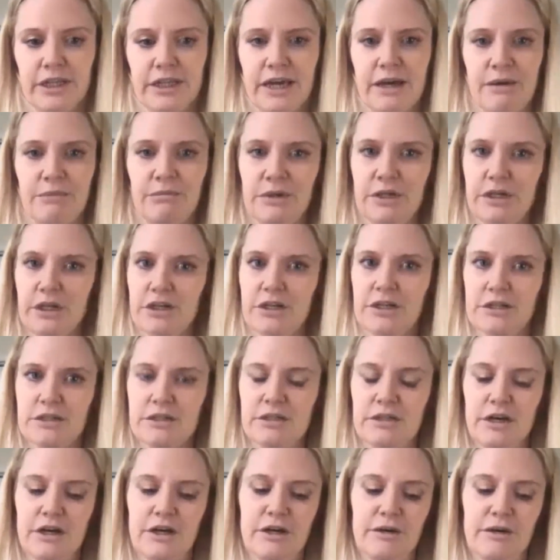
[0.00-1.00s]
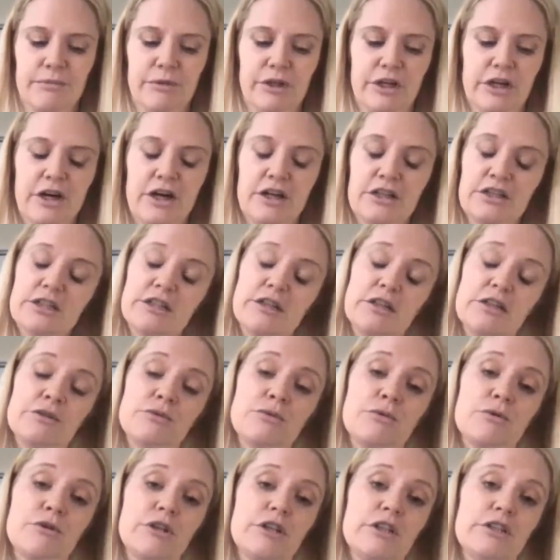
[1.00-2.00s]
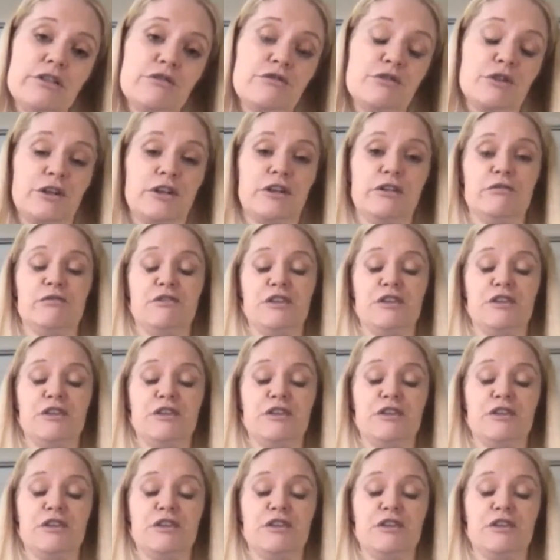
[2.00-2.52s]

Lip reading: that because the continents were in a different